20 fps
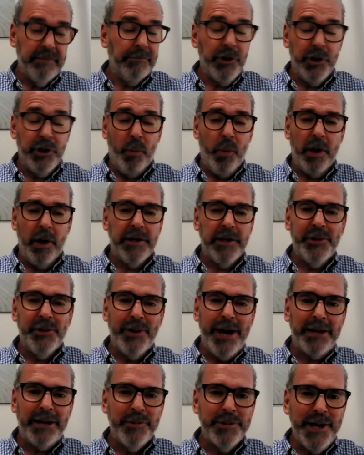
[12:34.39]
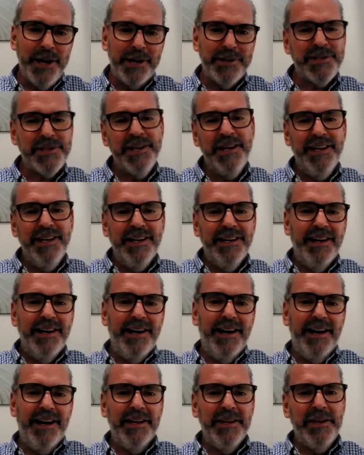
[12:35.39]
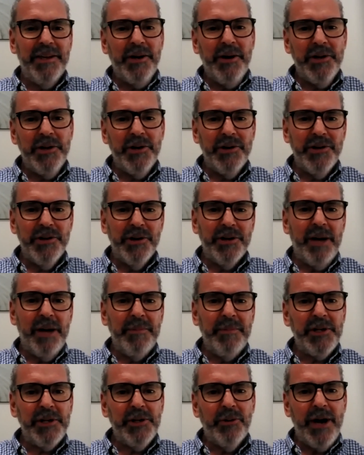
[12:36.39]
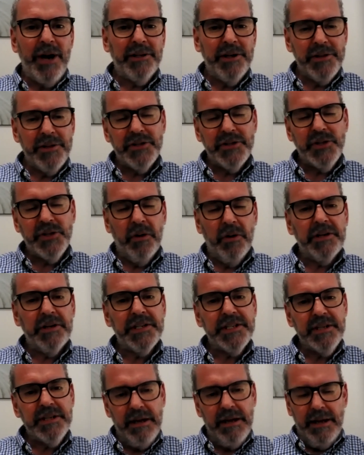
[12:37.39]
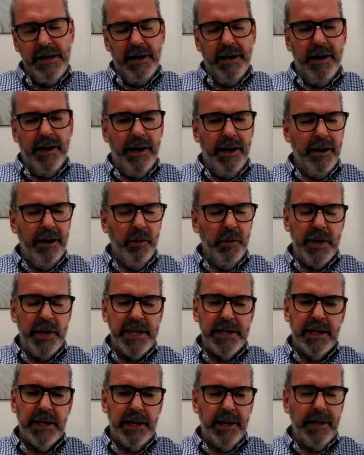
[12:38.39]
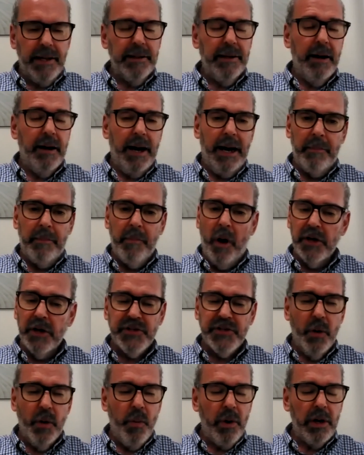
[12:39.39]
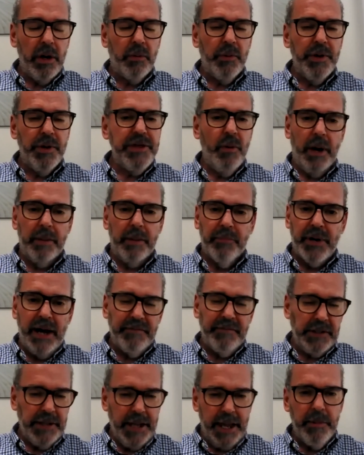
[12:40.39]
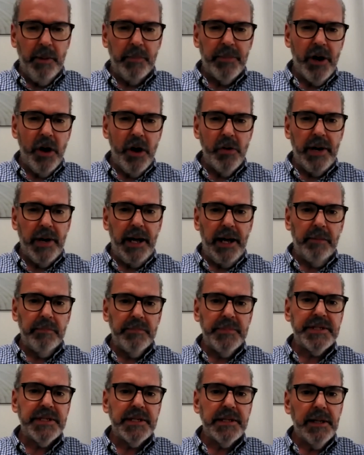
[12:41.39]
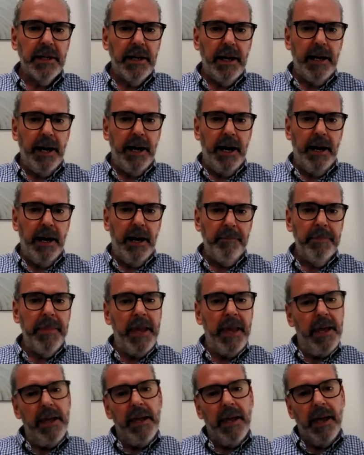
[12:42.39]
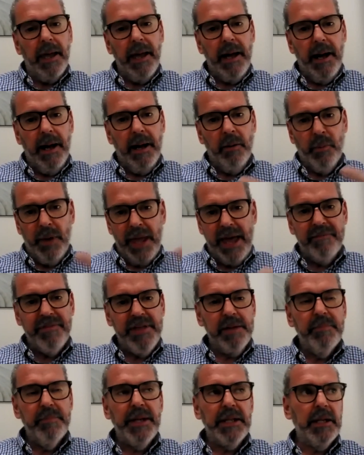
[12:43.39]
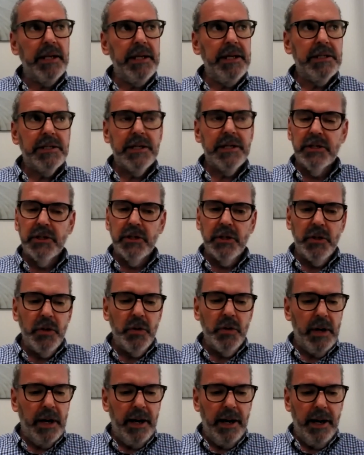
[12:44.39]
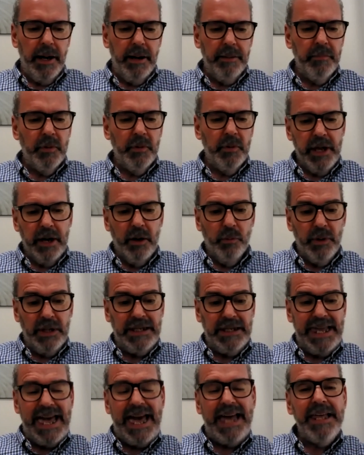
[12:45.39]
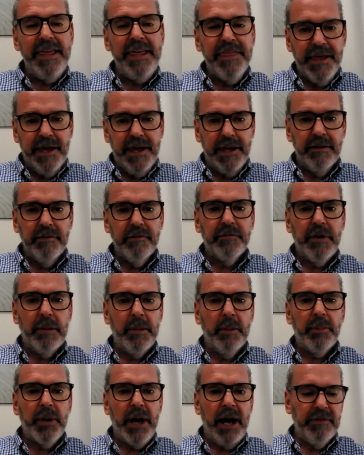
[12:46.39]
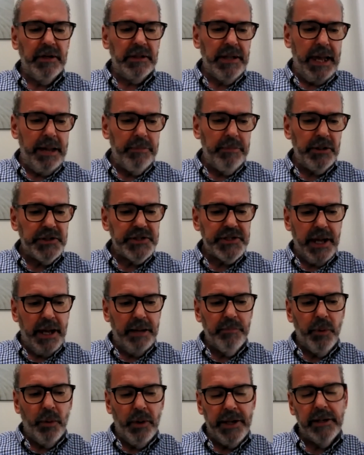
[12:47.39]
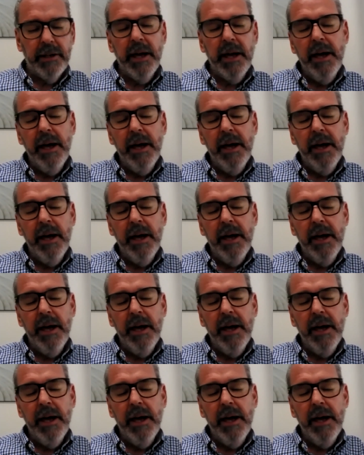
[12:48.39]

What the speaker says: You're working direct with us. You're coming direct to the source. We can also work with you on private label programs. We have the ability to do, really anything from a private label standpoint.